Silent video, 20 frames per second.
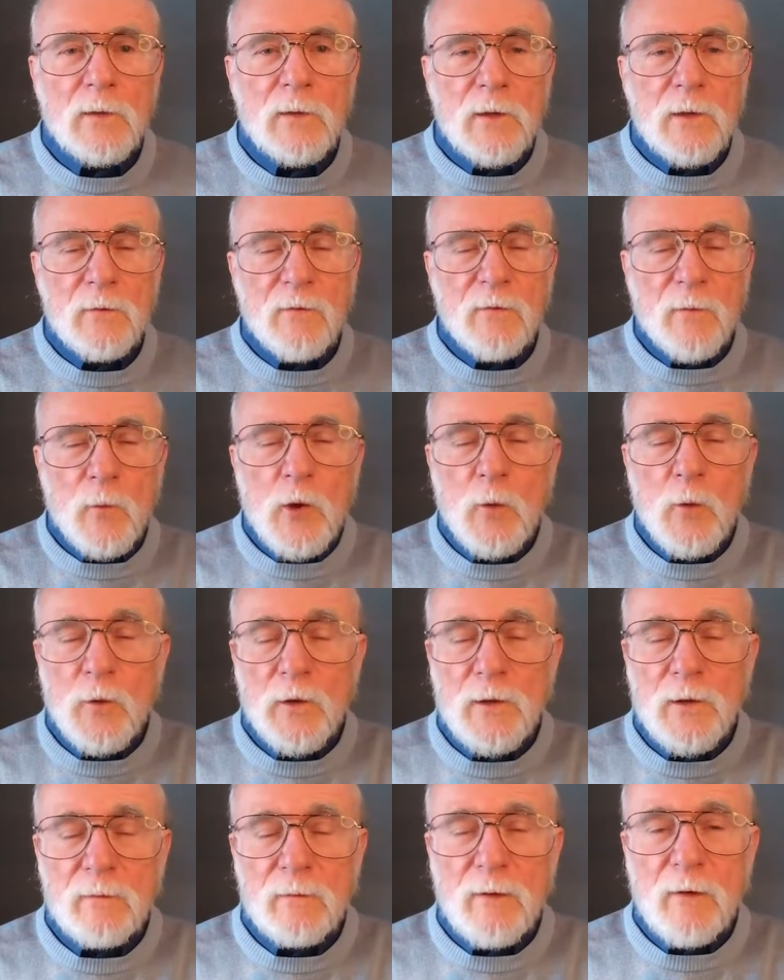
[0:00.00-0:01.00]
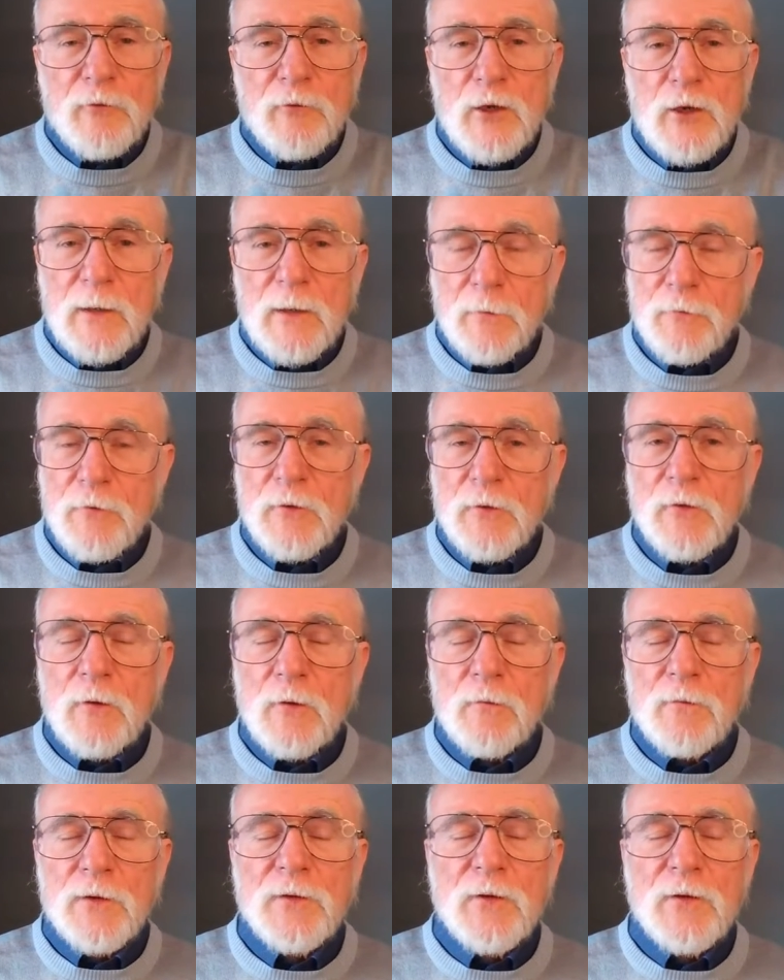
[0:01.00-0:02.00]
who were delivering different
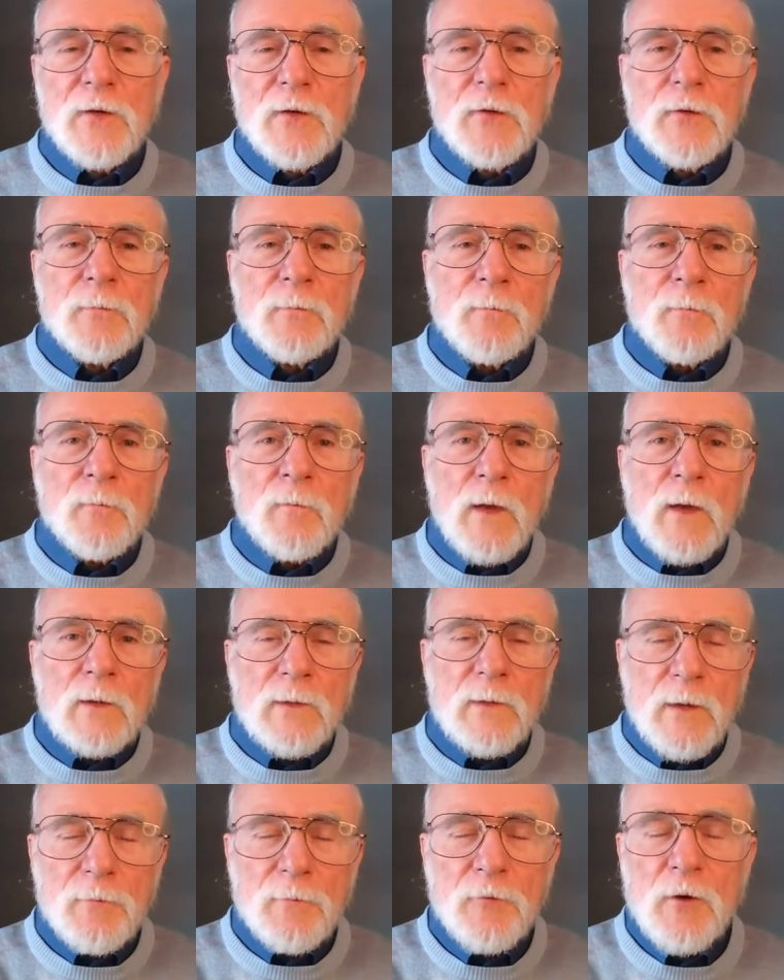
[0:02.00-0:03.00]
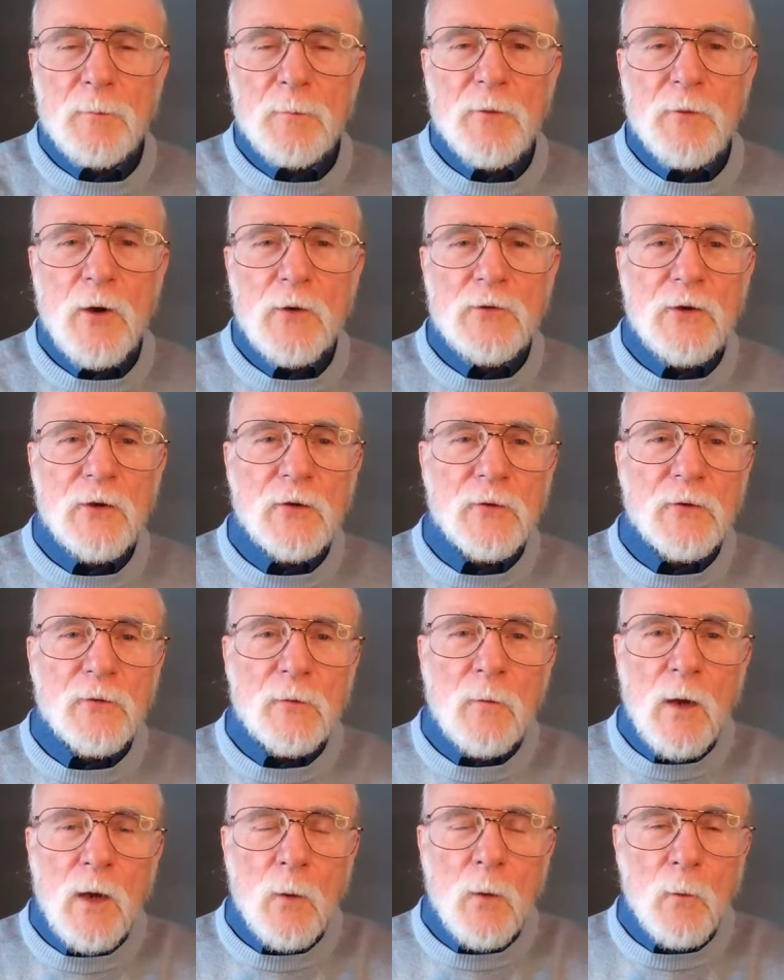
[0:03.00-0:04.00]
services, different approaches
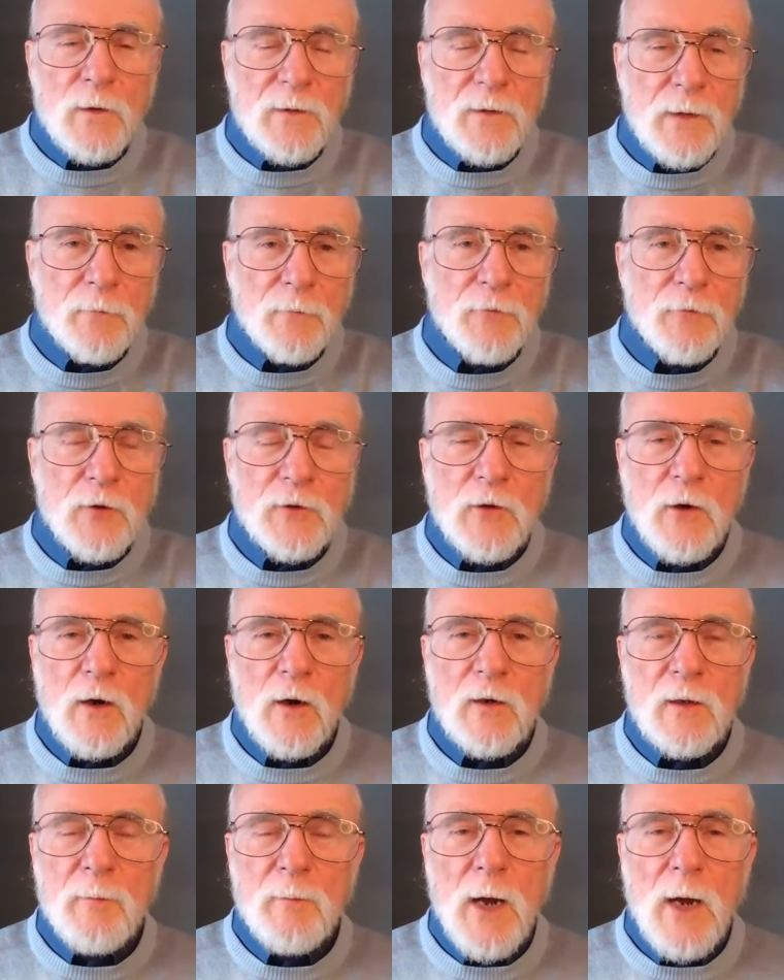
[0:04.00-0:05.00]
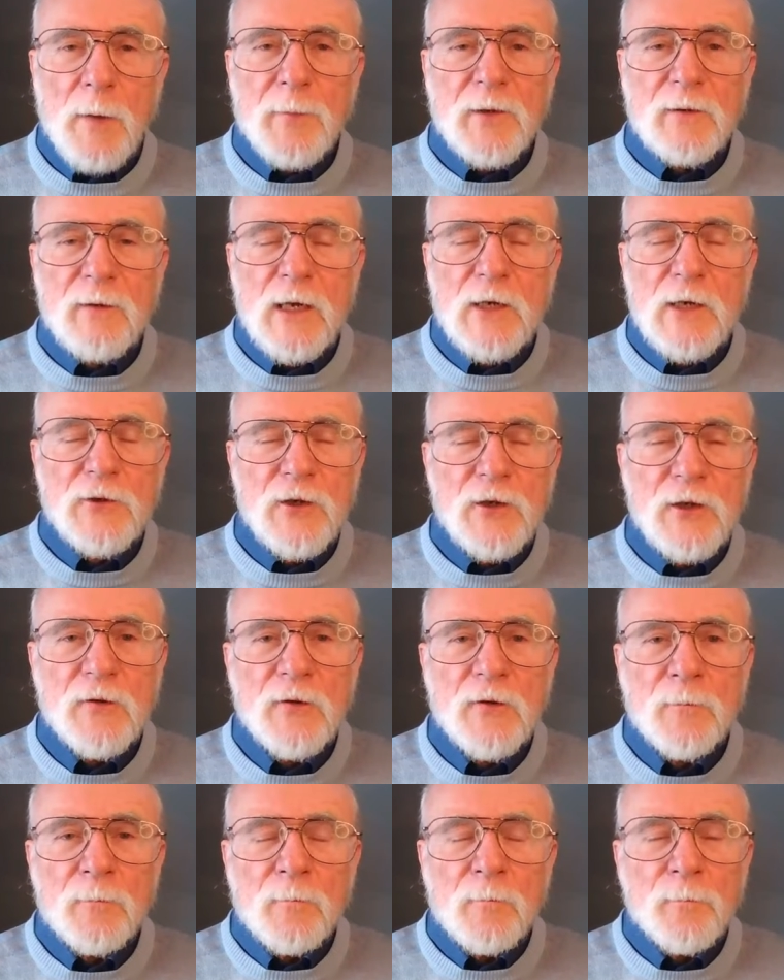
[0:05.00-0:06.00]
with different target
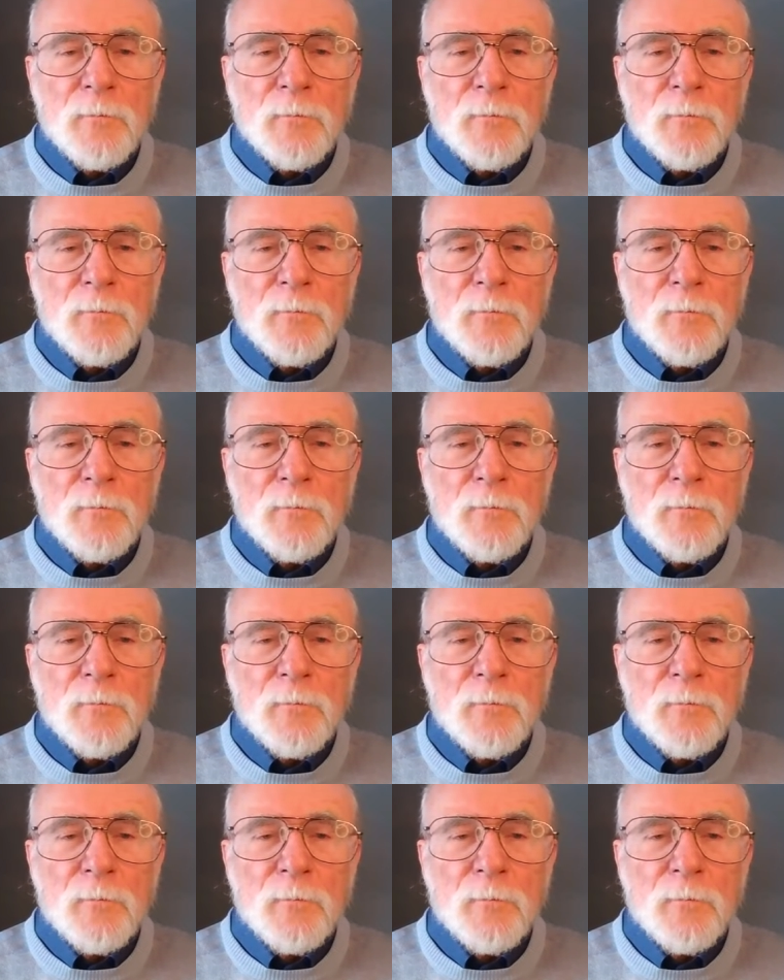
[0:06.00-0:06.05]
populations,